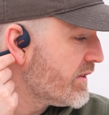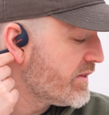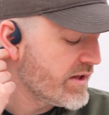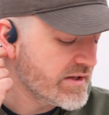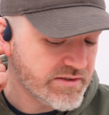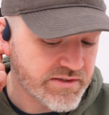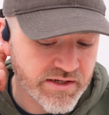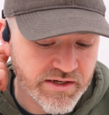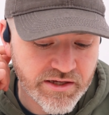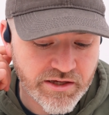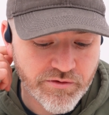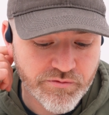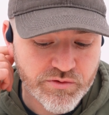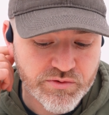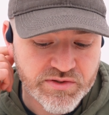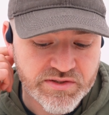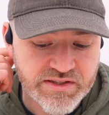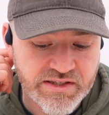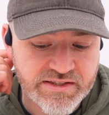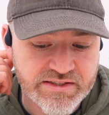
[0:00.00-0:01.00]
that's gonna give you
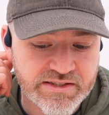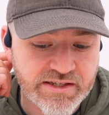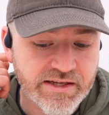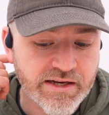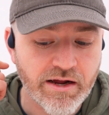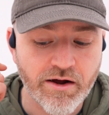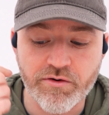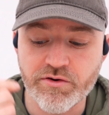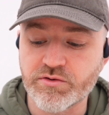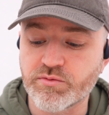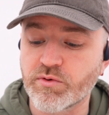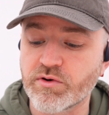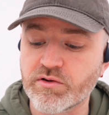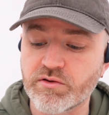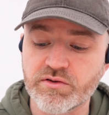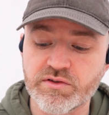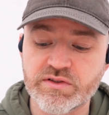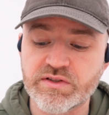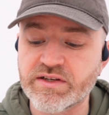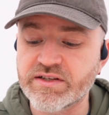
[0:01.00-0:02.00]
16 hours, where it
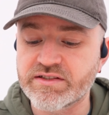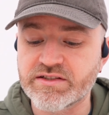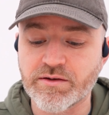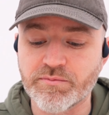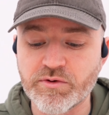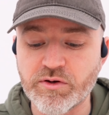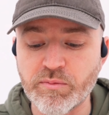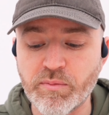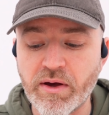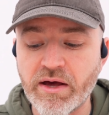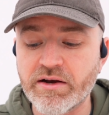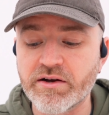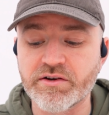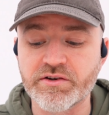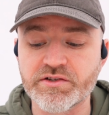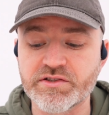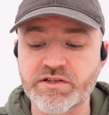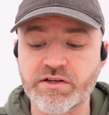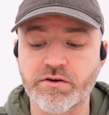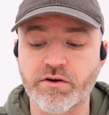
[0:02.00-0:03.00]
looks like some
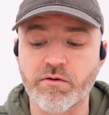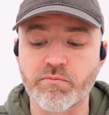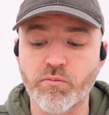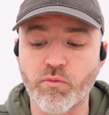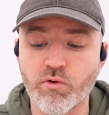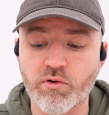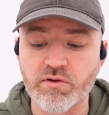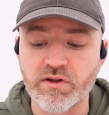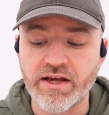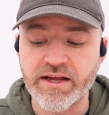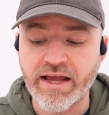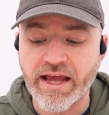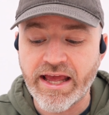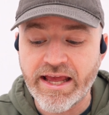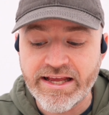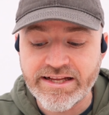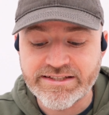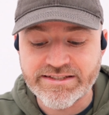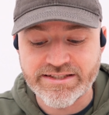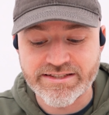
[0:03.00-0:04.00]
competitors here are more like 8 to